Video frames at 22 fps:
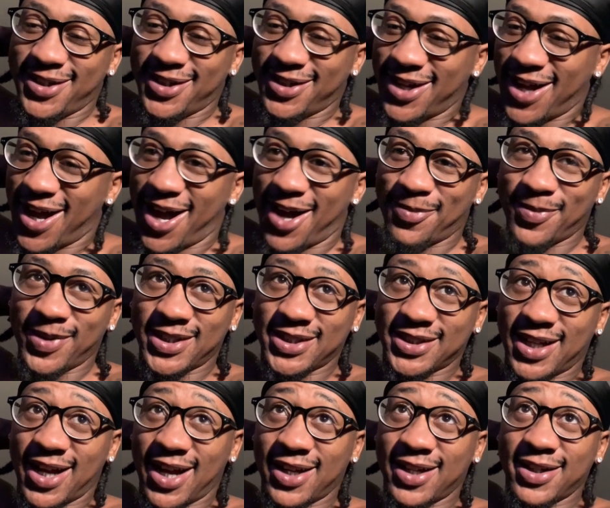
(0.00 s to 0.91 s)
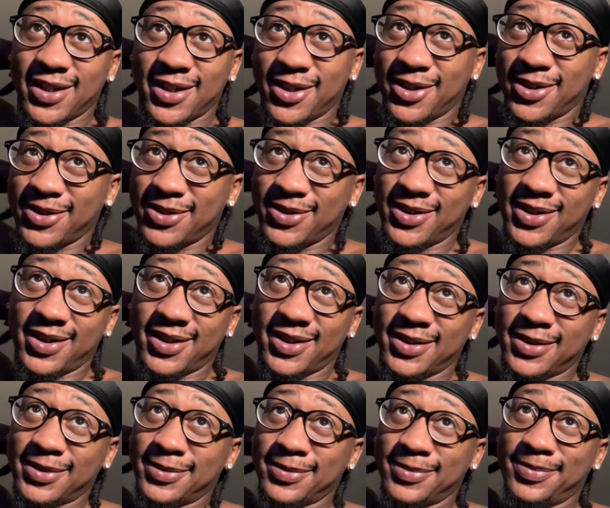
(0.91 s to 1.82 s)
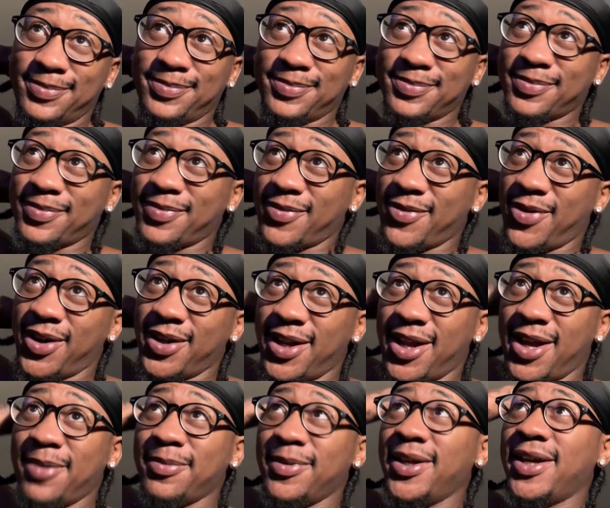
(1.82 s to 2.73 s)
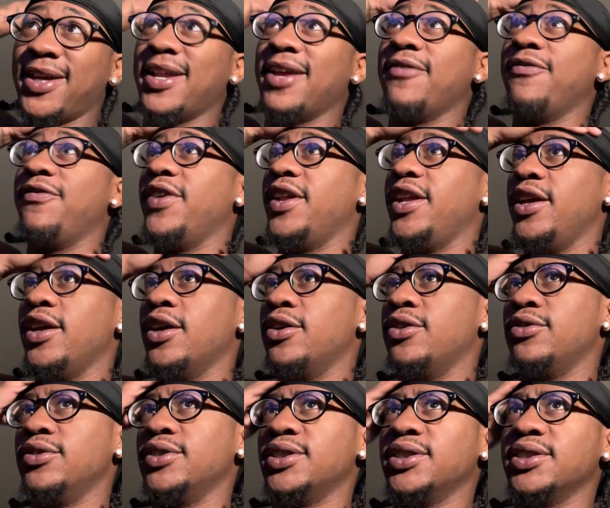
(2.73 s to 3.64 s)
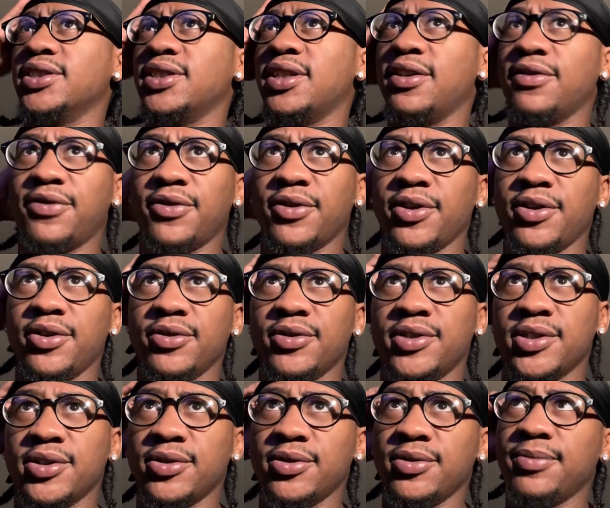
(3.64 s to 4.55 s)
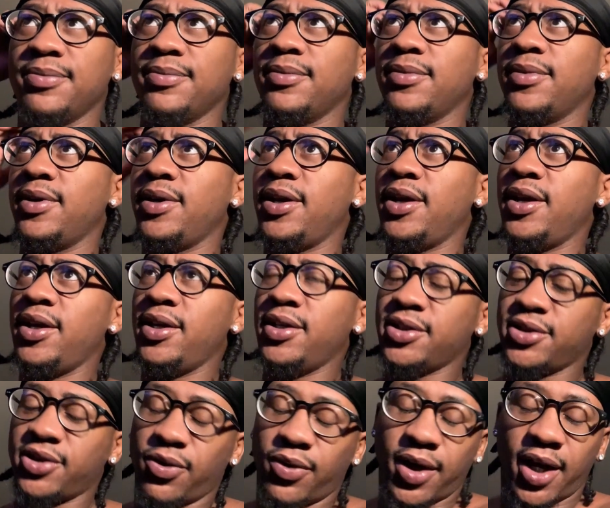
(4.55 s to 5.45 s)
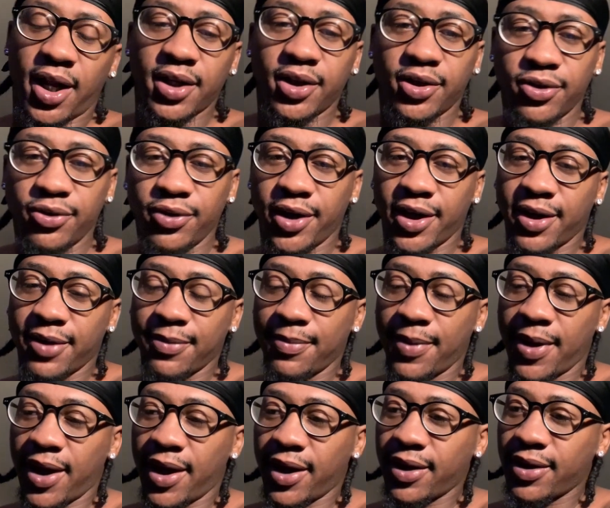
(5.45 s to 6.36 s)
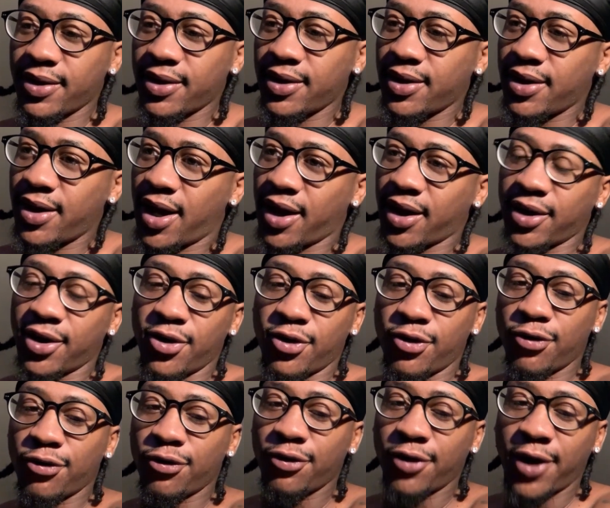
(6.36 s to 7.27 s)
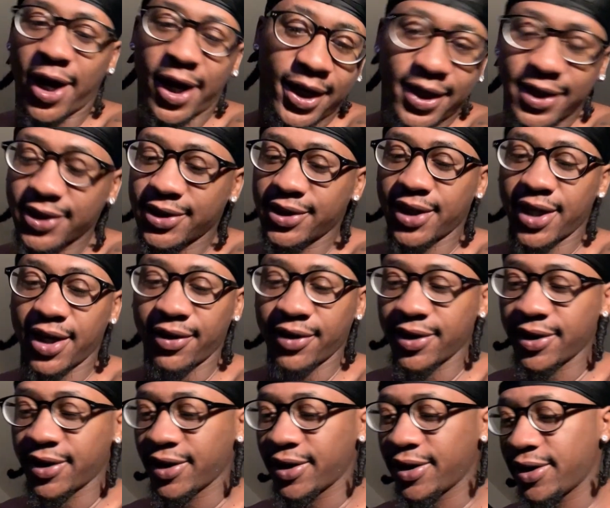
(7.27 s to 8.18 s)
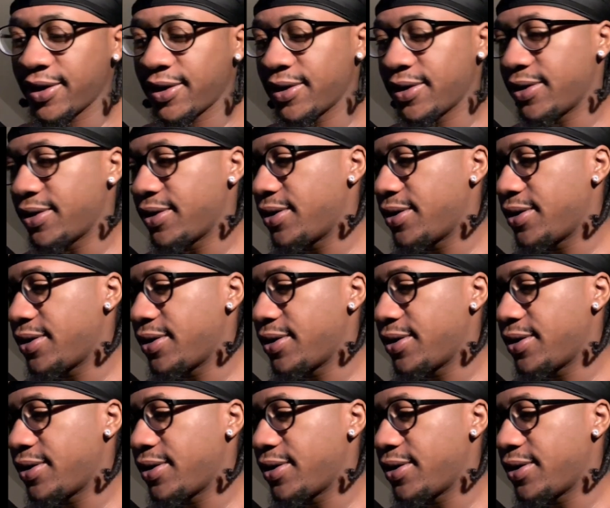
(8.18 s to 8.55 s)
Now I'm excited though. Right now I'm looking at videos and stuff on YouTube. So when I do get it back, I can go right into everything.